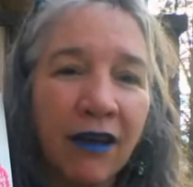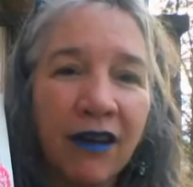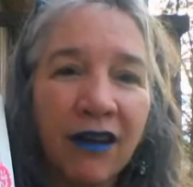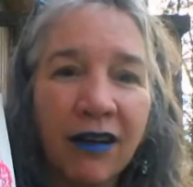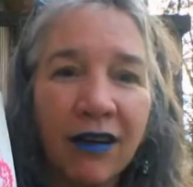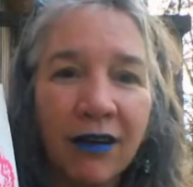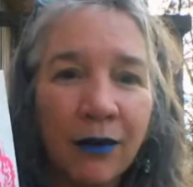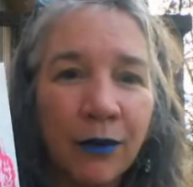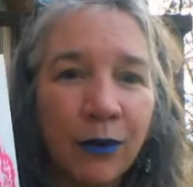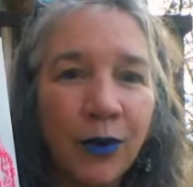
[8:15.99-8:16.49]

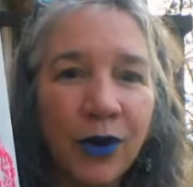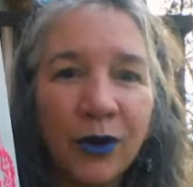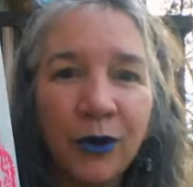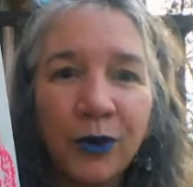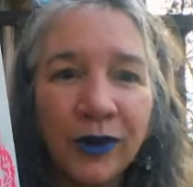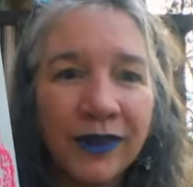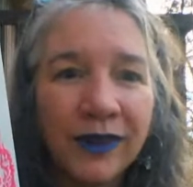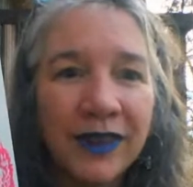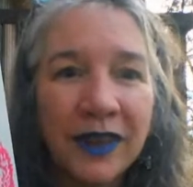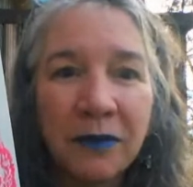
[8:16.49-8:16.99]
Oh, what
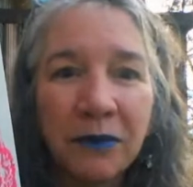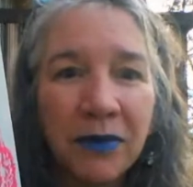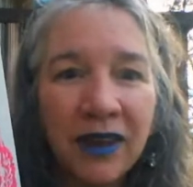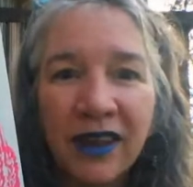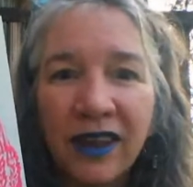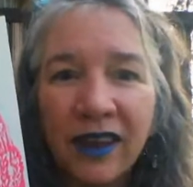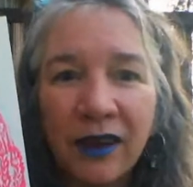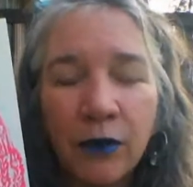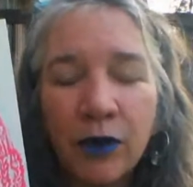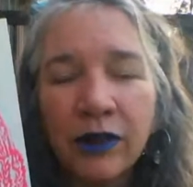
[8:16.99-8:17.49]
will it
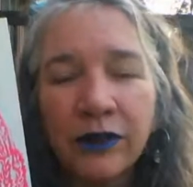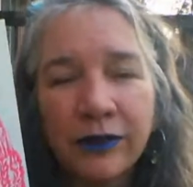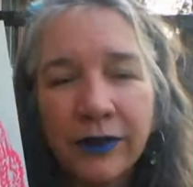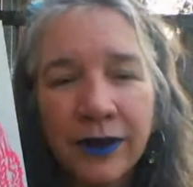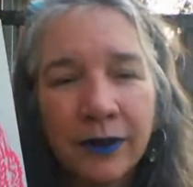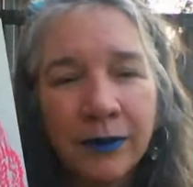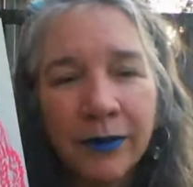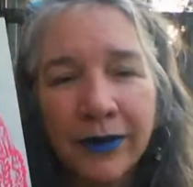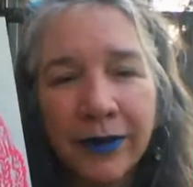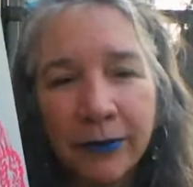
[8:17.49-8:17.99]
be? Well, it's
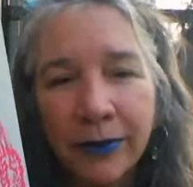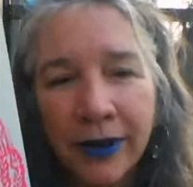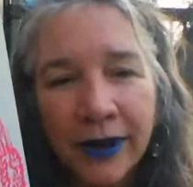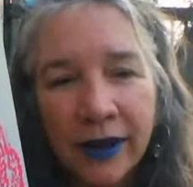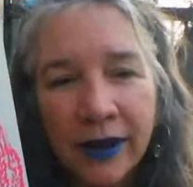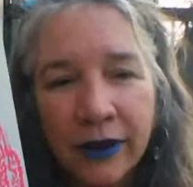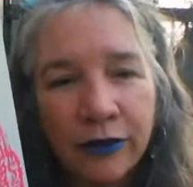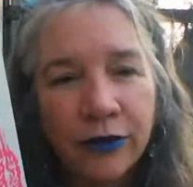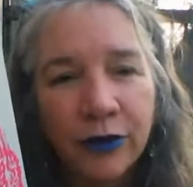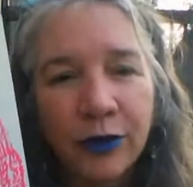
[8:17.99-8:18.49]
going to be the
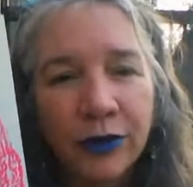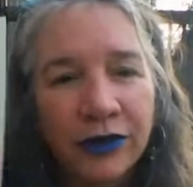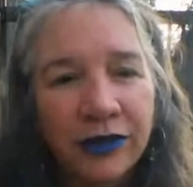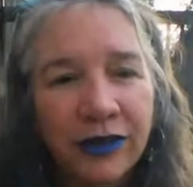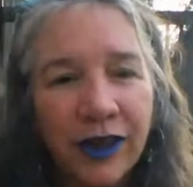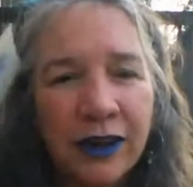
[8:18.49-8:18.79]
pink, of course.